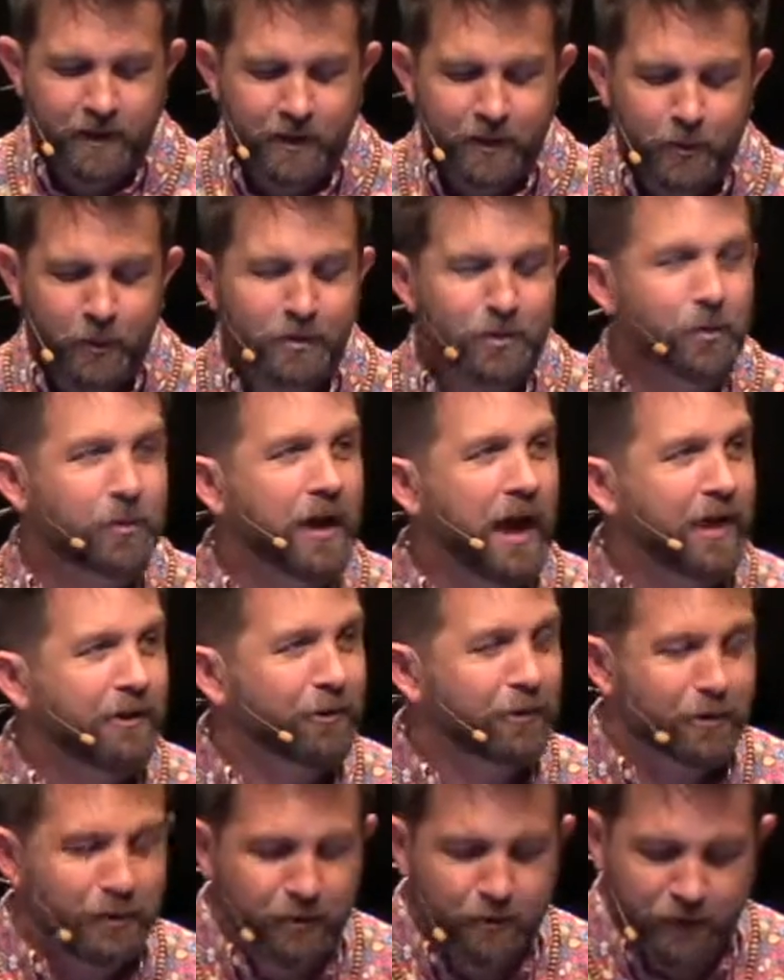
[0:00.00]
When you
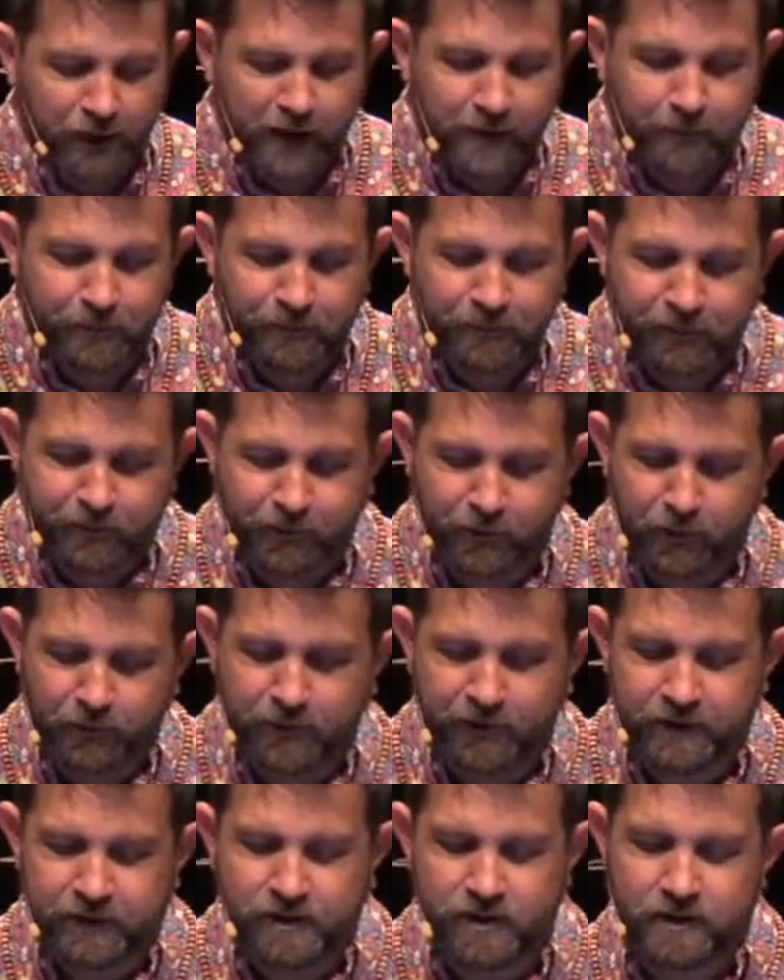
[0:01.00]
gather the grapes of your
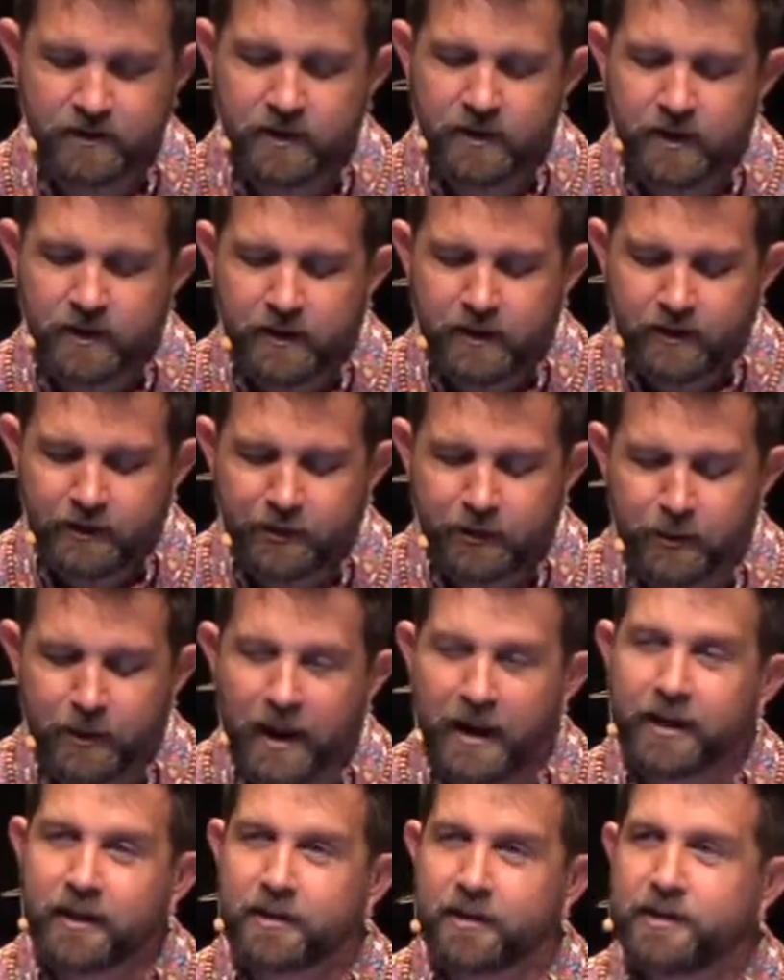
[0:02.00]
vineyard, do
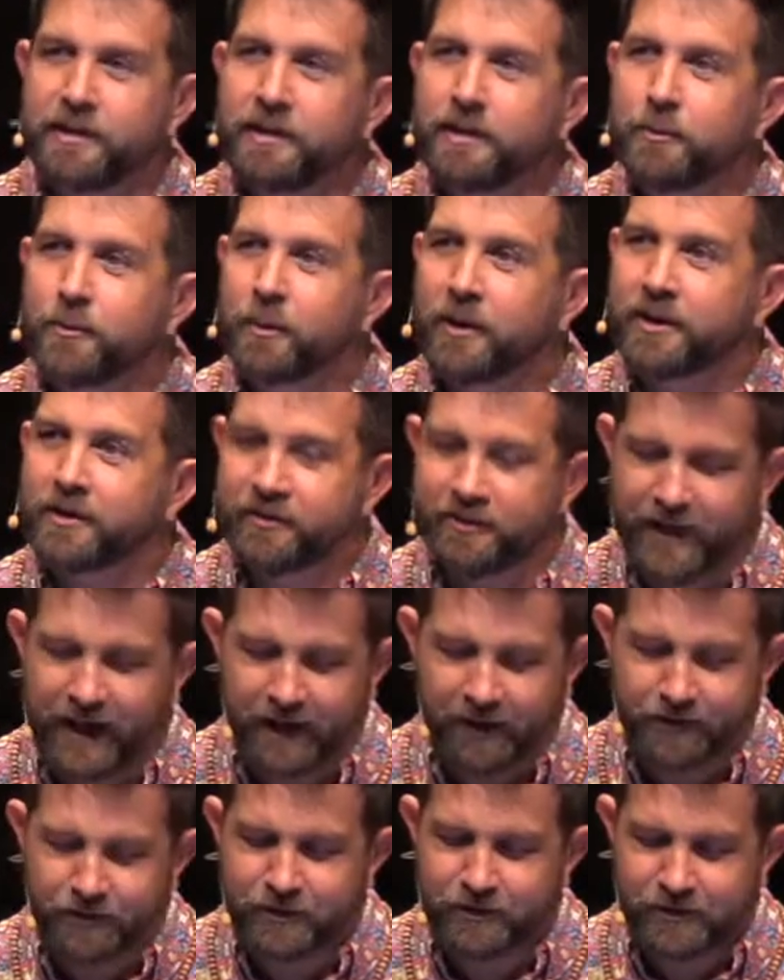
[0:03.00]
not glean what is
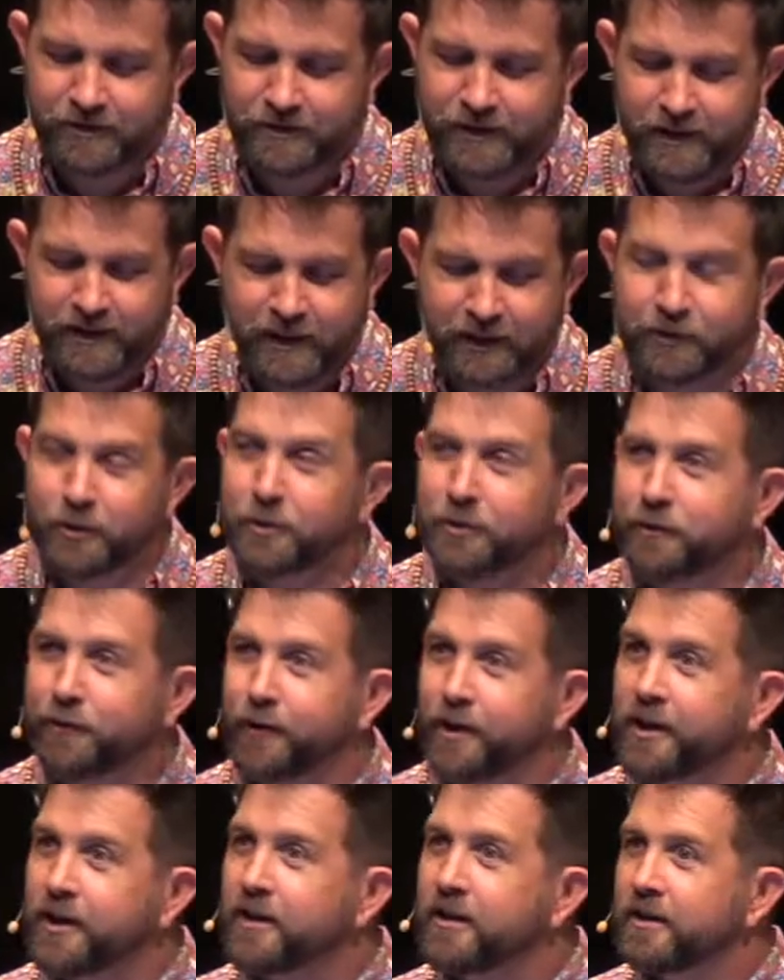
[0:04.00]
left. Guess who it's
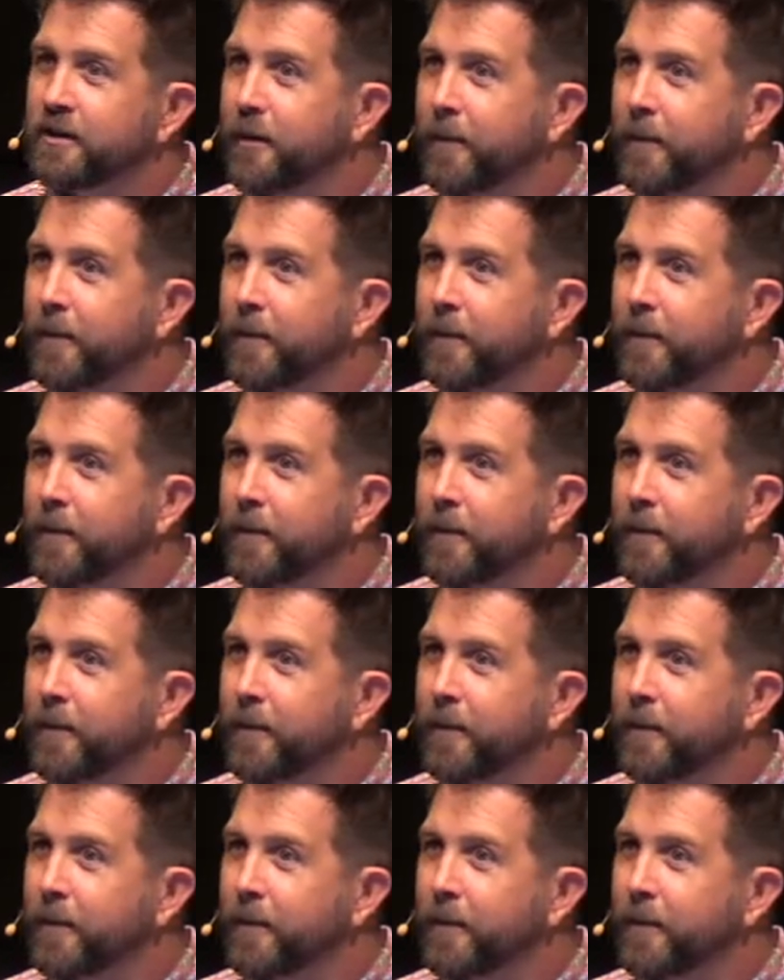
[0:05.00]
for?